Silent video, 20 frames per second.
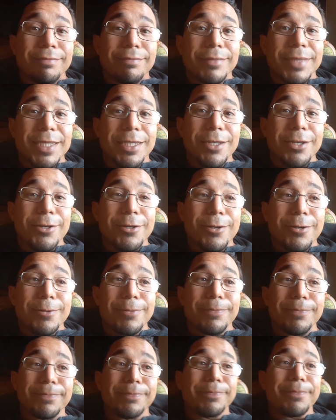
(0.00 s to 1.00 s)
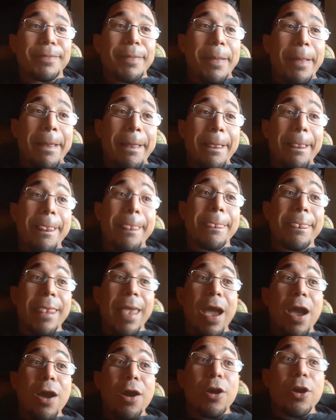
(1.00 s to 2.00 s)
So
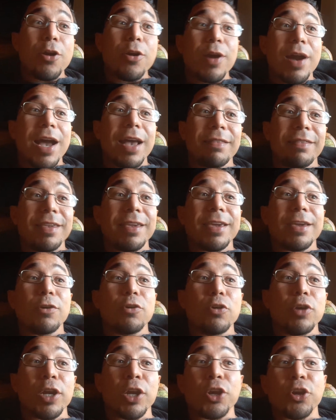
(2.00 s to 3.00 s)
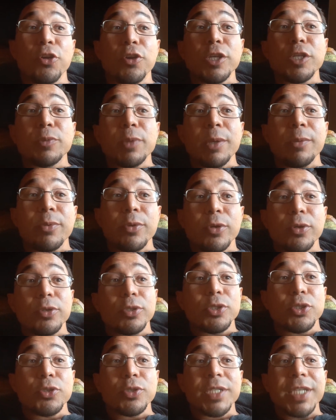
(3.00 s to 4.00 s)
now I think it will encourage people
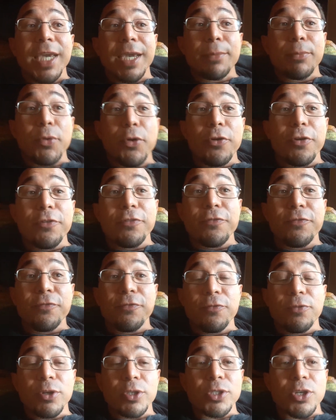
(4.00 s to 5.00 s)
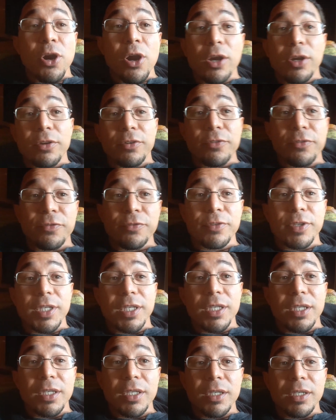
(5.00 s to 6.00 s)
to take more
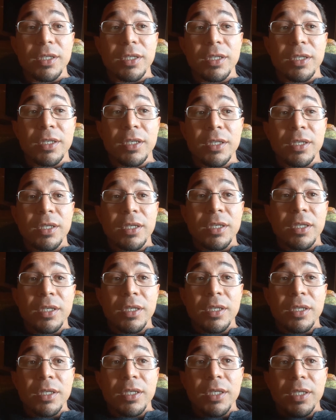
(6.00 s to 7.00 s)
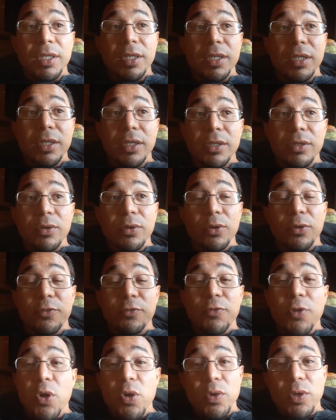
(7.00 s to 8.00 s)
photography or
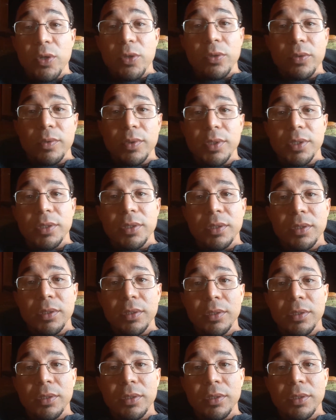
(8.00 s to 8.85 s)
photos,